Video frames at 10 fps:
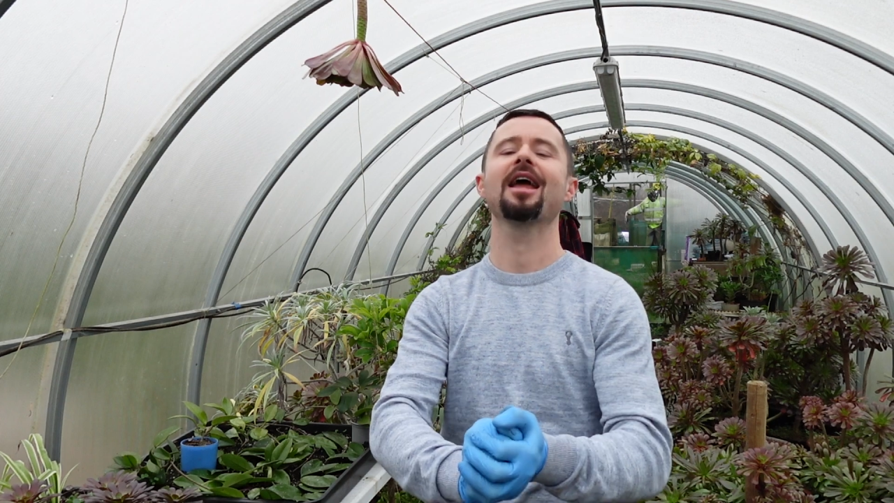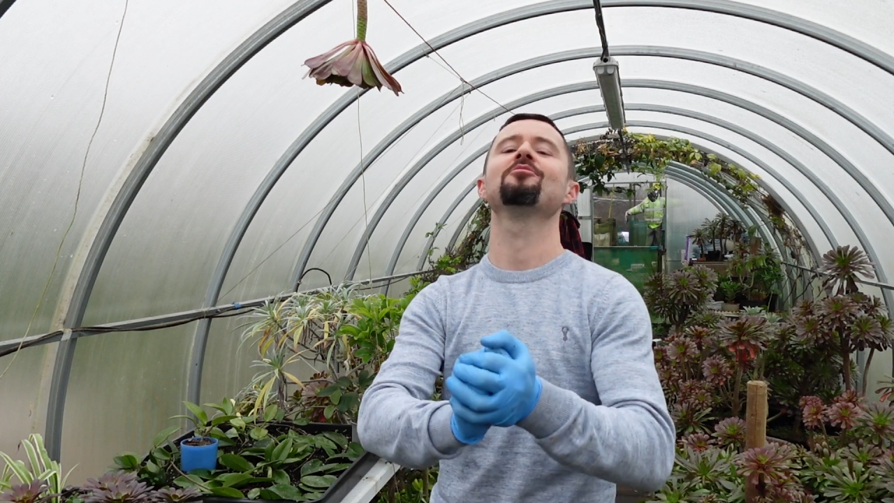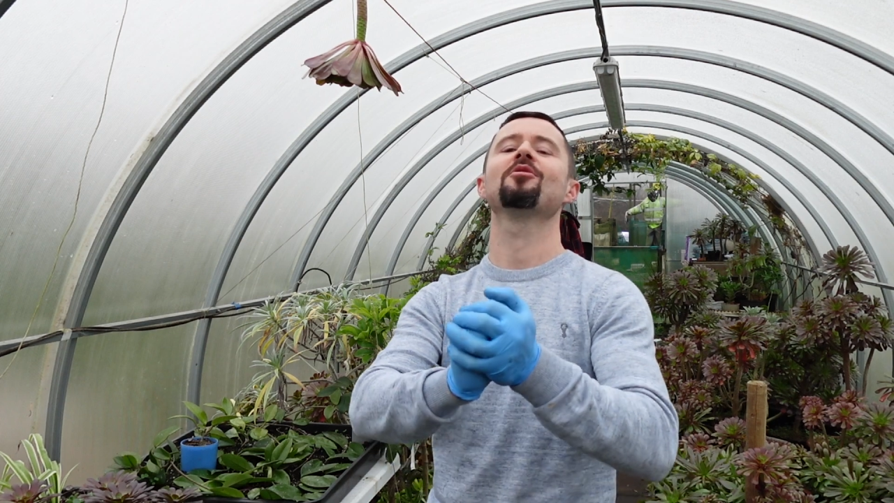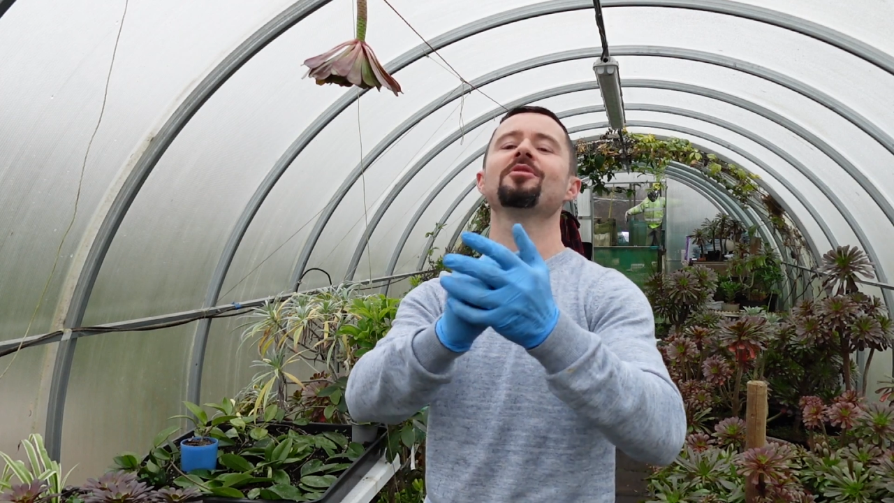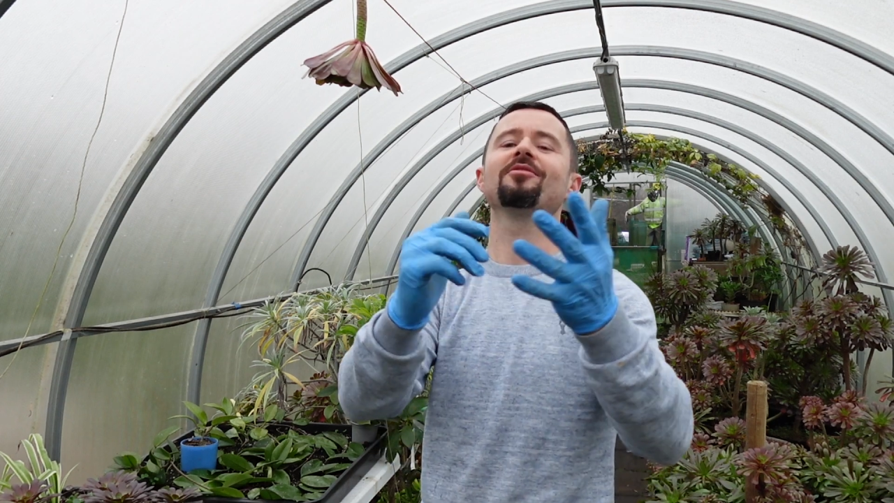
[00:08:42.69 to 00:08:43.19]
it
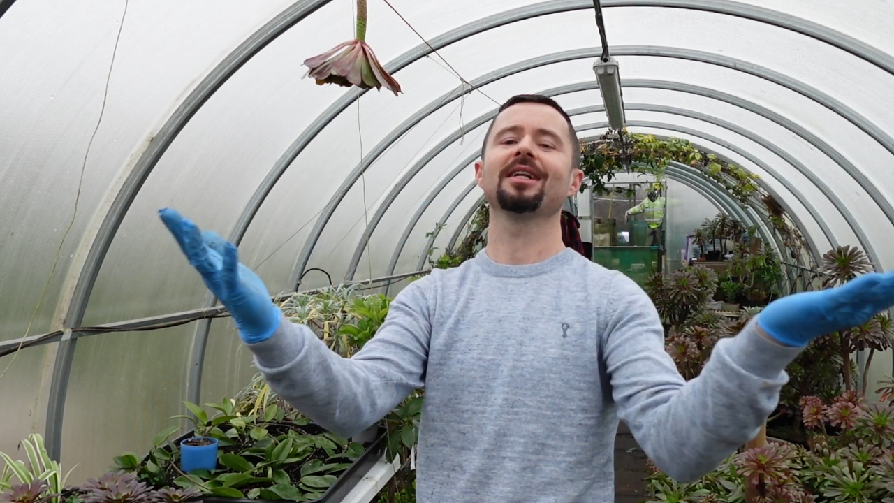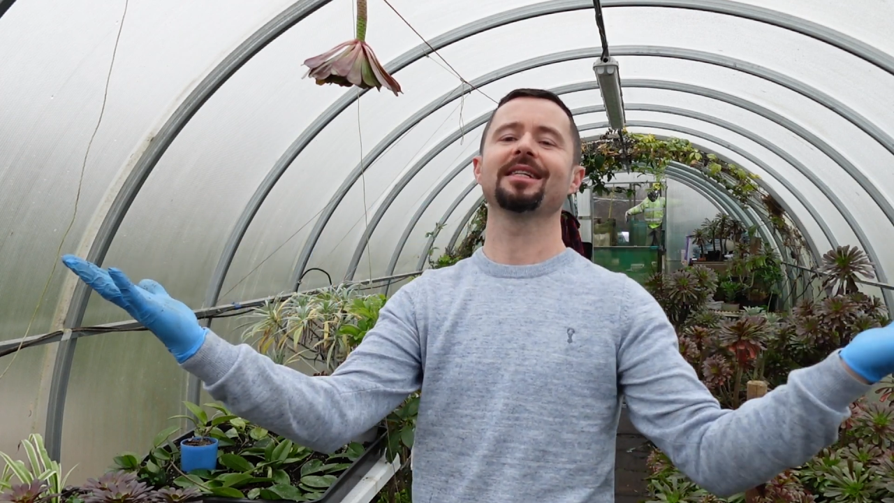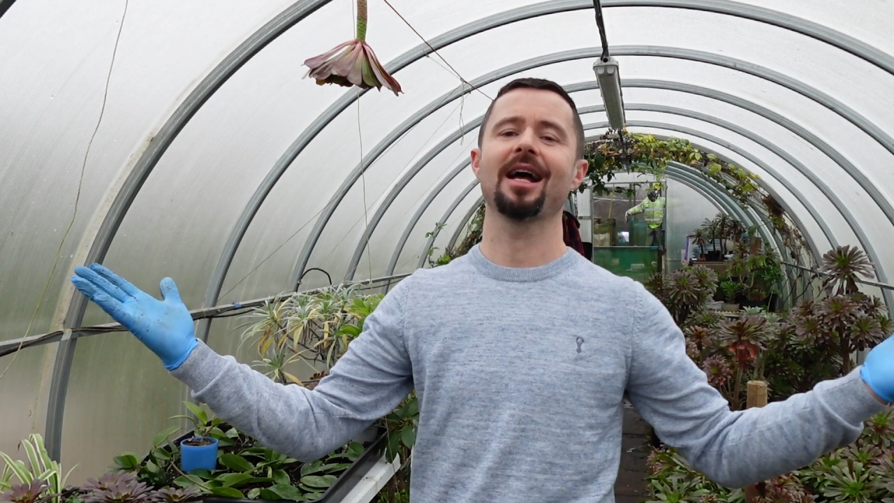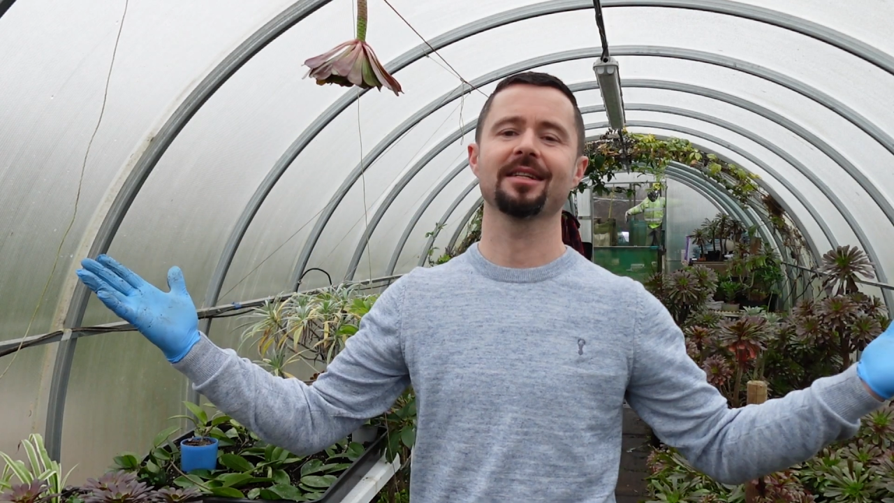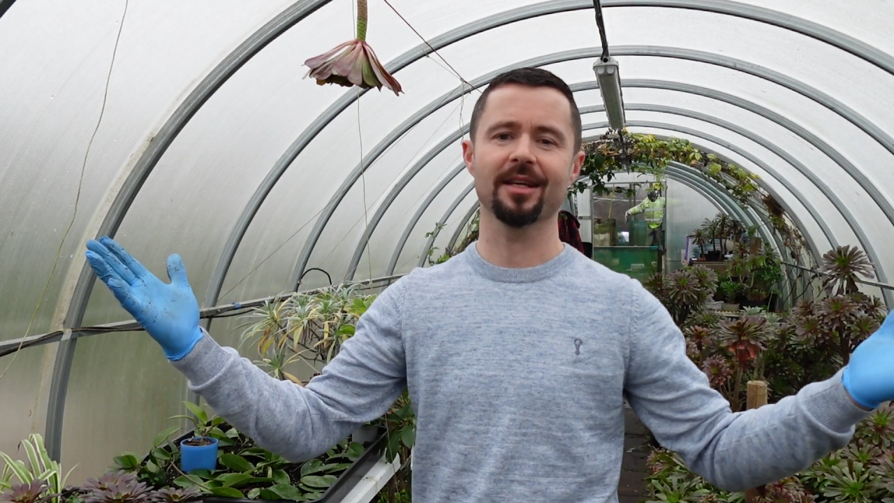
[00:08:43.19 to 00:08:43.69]
would be
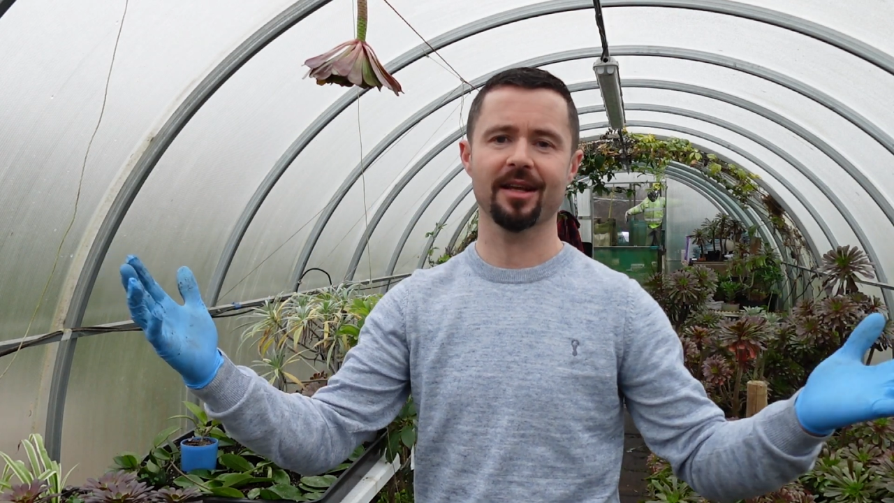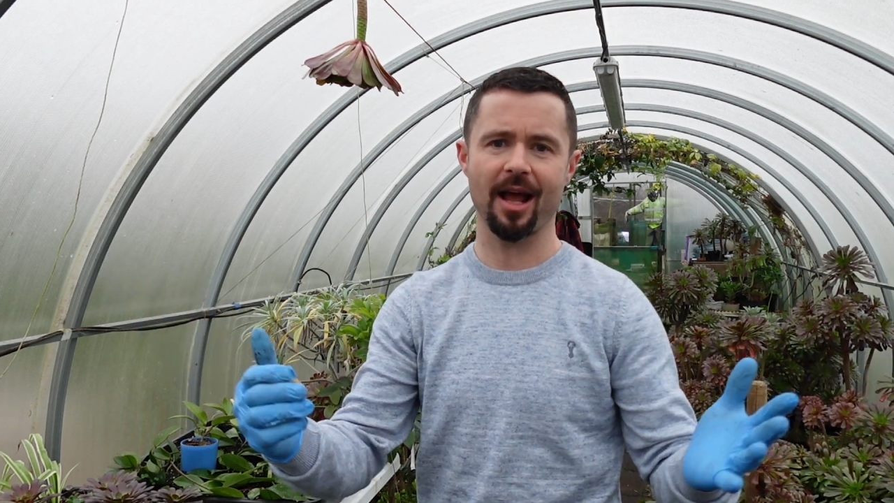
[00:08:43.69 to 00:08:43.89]
fantastic.